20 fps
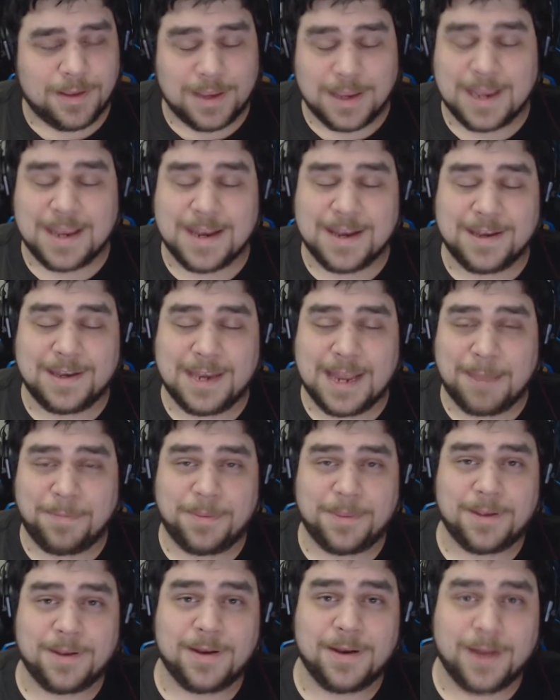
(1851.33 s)

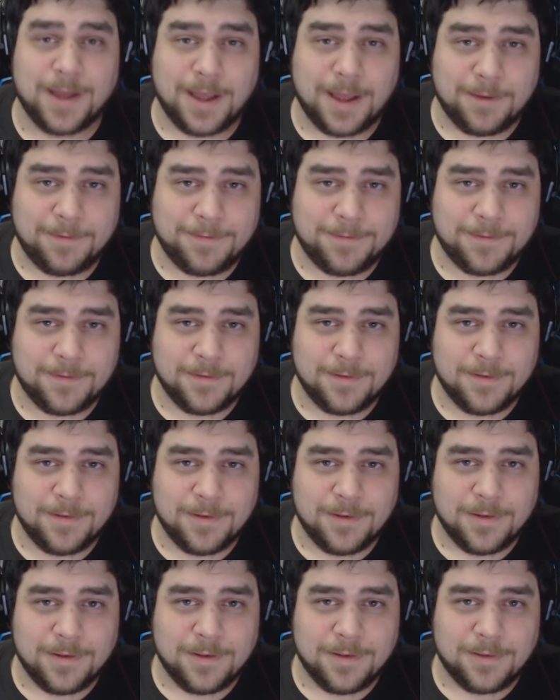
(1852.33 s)

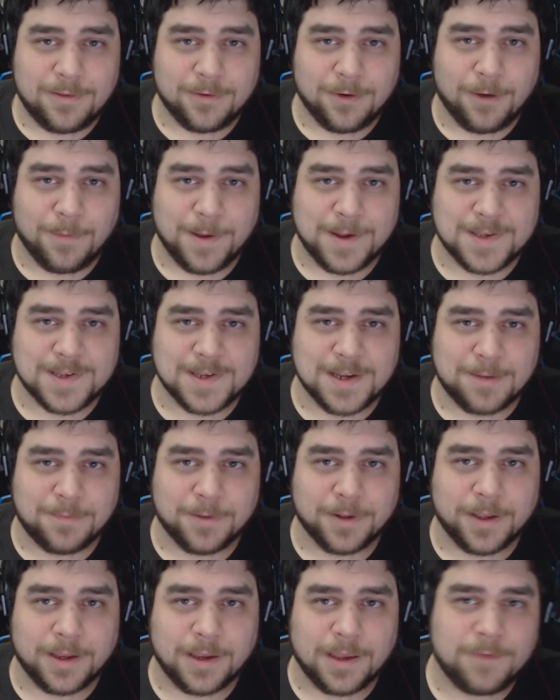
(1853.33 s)
through all my stumbling.